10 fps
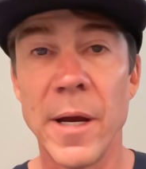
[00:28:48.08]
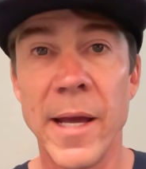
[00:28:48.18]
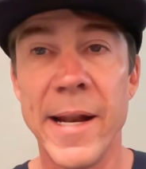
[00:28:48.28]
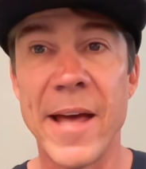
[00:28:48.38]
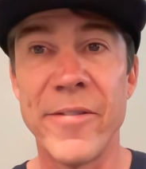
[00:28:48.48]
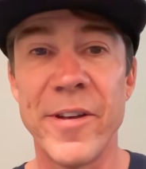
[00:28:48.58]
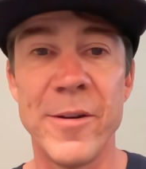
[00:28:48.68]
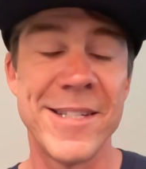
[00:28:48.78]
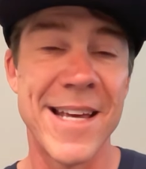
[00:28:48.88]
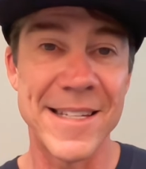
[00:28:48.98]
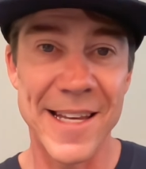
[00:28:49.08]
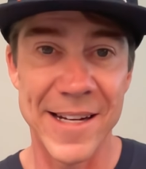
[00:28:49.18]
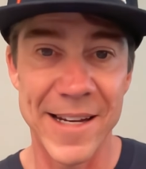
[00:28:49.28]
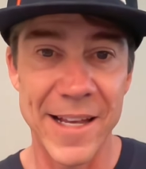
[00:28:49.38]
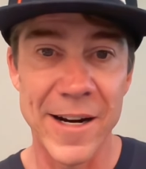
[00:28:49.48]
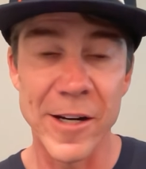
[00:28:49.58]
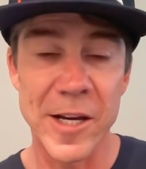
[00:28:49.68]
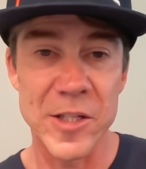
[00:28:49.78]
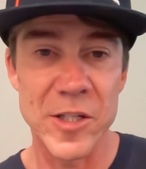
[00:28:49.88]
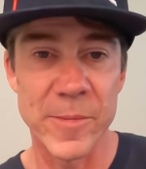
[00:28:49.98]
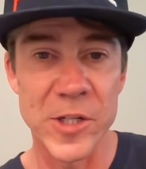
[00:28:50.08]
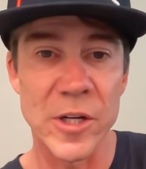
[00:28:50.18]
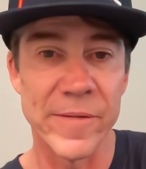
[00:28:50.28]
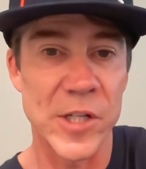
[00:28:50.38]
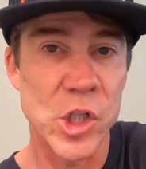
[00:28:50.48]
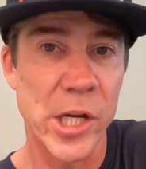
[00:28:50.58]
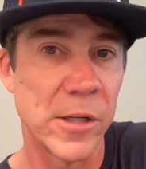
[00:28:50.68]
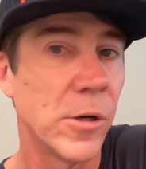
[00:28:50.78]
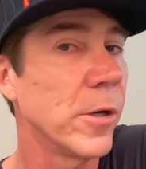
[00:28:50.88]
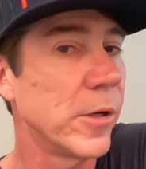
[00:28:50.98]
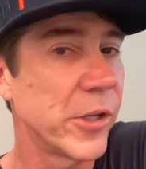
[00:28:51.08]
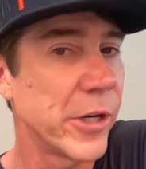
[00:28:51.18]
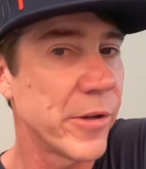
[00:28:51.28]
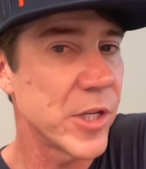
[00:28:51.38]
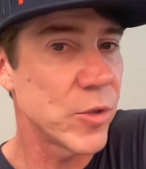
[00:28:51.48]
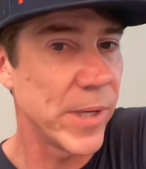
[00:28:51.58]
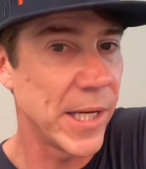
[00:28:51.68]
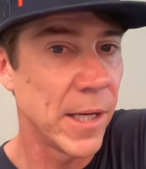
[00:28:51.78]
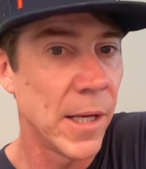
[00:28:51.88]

An athlete was asking in our customer service channel earlier this week,